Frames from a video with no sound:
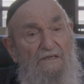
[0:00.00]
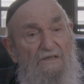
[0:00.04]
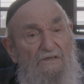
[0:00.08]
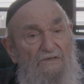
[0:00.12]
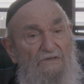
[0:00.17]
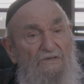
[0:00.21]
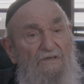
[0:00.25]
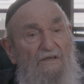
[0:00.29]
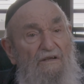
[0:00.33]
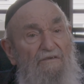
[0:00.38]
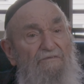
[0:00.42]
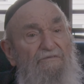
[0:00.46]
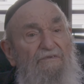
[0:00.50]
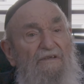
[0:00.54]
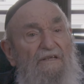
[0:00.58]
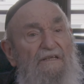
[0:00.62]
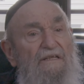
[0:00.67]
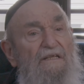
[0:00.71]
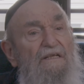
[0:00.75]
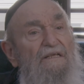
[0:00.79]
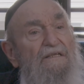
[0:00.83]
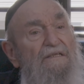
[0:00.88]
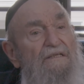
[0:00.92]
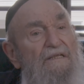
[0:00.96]
Stuff like
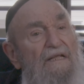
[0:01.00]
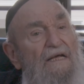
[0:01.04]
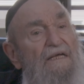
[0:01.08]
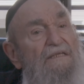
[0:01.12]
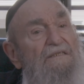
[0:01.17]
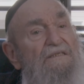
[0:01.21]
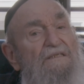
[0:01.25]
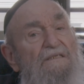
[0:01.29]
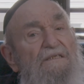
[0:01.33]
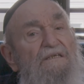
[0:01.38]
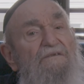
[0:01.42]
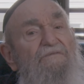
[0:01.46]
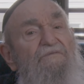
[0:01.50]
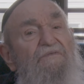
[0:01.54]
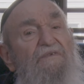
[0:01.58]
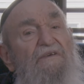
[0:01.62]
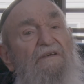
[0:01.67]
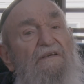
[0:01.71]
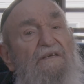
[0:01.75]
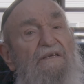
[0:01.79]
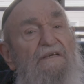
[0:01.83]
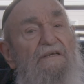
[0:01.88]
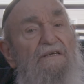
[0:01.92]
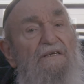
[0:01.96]
that. That's
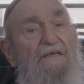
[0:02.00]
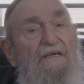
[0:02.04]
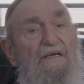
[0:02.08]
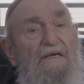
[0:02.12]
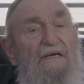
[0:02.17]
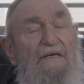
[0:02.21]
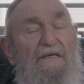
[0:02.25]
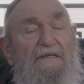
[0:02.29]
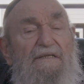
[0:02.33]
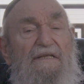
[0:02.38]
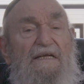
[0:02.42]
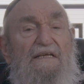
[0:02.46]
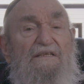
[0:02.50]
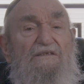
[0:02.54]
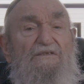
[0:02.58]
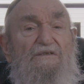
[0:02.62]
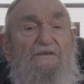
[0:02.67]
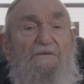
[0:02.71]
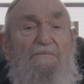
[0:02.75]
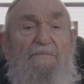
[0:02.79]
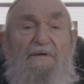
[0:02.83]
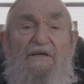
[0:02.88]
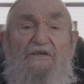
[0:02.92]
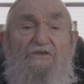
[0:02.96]
kfirah. That's
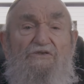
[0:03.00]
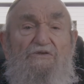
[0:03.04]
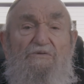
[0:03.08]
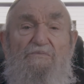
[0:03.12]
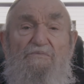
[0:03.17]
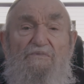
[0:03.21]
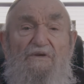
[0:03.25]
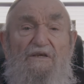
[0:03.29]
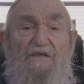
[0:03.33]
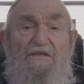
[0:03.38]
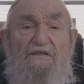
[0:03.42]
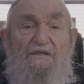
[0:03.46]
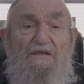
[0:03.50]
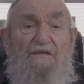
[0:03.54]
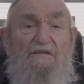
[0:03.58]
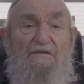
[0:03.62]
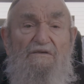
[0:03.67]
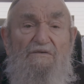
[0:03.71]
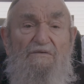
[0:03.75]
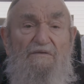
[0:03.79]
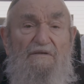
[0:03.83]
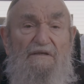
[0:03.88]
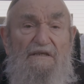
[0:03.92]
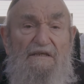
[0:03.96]
the Bashan does it
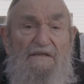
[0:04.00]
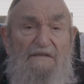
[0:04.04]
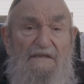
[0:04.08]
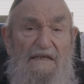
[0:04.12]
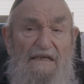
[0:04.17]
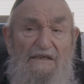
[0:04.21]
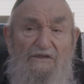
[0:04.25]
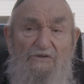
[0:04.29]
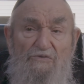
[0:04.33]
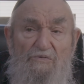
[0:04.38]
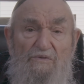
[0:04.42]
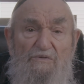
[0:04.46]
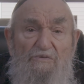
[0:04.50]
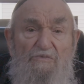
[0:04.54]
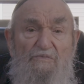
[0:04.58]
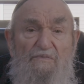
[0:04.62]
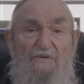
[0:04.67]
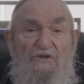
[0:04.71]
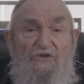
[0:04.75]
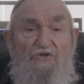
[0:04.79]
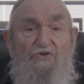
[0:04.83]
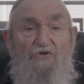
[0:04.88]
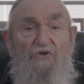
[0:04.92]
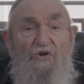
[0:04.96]
do it, and that's what,
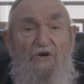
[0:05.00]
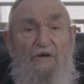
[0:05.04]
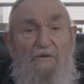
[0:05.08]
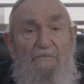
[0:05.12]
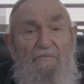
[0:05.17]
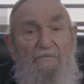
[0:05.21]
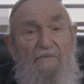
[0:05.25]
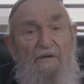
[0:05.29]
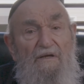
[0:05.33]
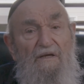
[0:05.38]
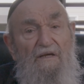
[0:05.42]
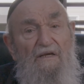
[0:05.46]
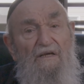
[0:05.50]
it's doing.